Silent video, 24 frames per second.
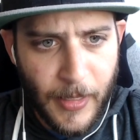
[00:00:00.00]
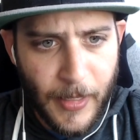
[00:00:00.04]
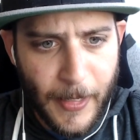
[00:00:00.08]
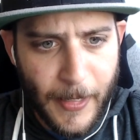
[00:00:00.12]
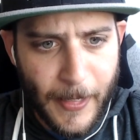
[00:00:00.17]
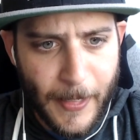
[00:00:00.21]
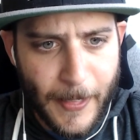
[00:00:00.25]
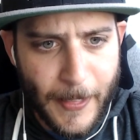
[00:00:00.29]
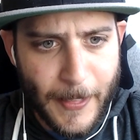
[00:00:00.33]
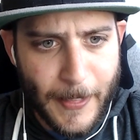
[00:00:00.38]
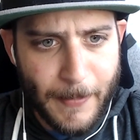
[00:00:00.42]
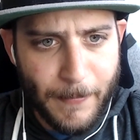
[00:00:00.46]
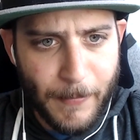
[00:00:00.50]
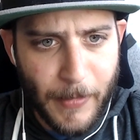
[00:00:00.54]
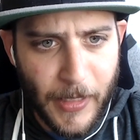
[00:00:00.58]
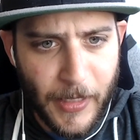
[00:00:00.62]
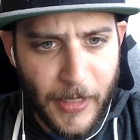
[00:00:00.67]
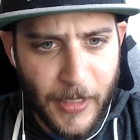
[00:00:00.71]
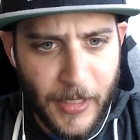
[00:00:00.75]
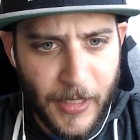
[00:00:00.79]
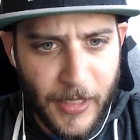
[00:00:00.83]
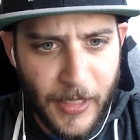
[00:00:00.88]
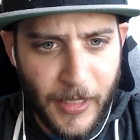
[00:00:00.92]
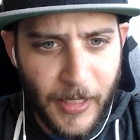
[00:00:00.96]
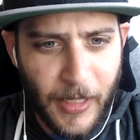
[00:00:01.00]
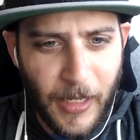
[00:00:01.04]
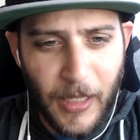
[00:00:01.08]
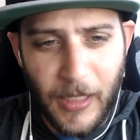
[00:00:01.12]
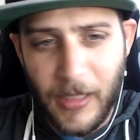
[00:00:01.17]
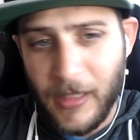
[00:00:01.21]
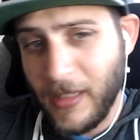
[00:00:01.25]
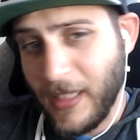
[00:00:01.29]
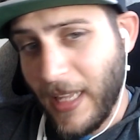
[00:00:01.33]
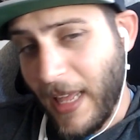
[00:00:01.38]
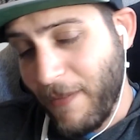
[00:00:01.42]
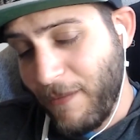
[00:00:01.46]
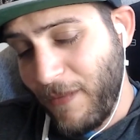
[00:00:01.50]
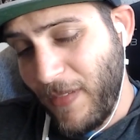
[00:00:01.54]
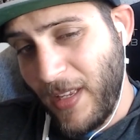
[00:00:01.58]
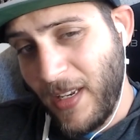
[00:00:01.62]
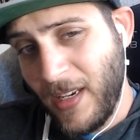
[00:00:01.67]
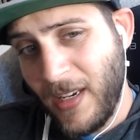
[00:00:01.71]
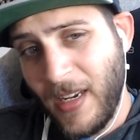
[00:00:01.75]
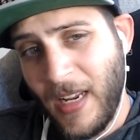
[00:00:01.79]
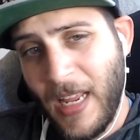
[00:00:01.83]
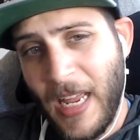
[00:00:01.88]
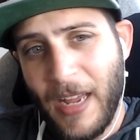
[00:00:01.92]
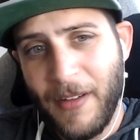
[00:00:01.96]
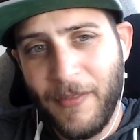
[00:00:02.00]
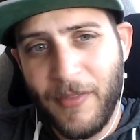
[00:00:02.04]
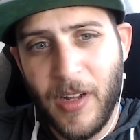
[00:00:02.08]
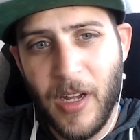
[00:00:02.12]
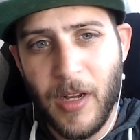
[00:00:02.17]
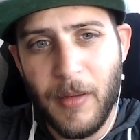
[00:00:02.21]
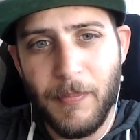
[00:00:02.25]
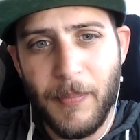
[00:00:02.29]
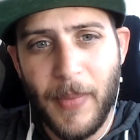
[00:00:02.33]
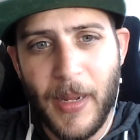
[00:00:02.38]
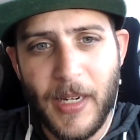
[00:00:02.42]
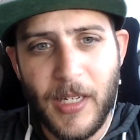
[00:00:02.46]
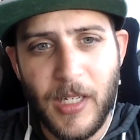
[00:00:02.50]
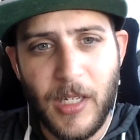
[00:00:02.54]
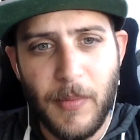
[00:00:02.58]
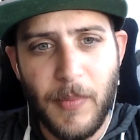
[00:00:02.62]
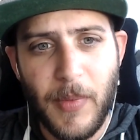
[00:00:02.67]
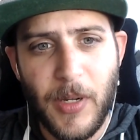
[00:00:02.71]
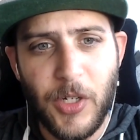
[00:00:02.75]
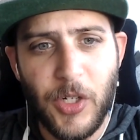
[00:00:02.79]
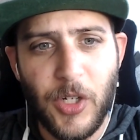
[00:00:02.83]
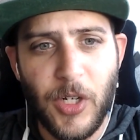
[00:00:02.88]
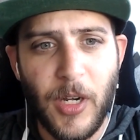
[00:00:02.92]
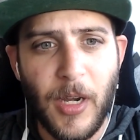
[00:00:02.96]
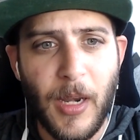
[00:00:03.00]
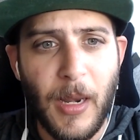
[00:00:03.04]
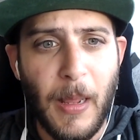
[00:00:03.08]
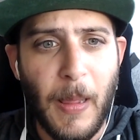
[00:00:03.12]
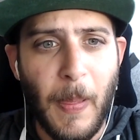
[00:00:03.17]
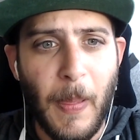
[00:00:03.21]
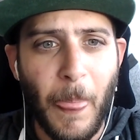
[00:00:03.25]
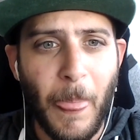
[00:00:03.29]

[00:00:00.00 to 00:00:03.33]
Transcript: 11 have come by submission.